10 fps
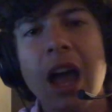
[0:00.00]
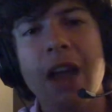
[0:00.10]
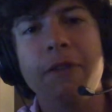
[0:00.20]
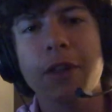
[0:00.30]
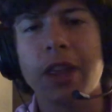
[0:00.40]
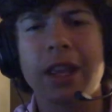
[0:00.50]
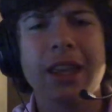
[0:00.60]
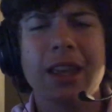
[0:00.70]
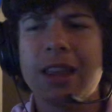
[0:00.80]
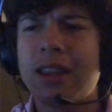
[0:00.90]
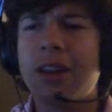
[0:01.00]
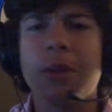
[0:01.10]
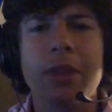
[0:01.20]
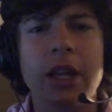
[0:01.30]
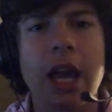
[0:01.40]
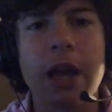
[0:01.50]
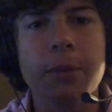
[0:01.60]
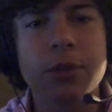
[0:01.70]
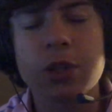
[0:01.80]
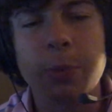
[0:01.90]
I feel like, the guy
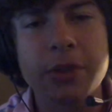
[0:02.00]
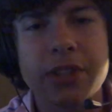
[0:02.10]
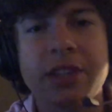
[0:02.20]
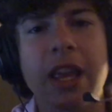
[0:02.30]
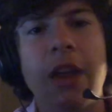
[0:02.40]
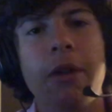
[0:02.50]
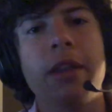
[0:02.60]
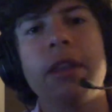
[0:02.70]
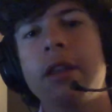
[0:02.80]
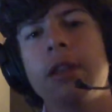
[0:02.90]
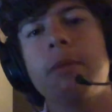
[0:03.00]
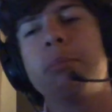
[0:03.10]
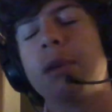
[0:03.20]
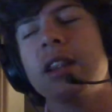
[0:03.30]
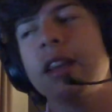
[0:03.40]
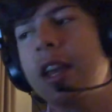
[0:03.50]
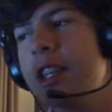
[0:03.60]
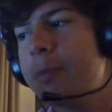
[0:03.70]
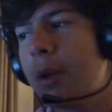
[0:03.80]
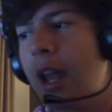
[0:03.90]
just wants to stay out of the bright
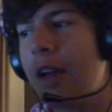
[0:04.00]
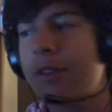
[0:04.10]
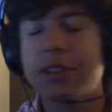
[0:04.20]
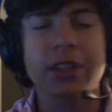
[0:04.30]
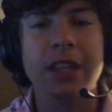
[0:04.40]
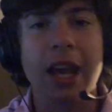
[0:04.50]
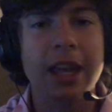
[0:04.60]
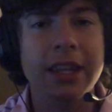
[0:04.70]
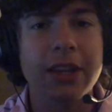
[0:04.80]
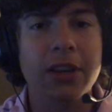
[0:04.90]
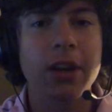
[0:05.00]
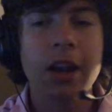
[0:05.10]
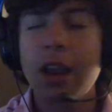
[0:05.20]
lights, but obviously not here.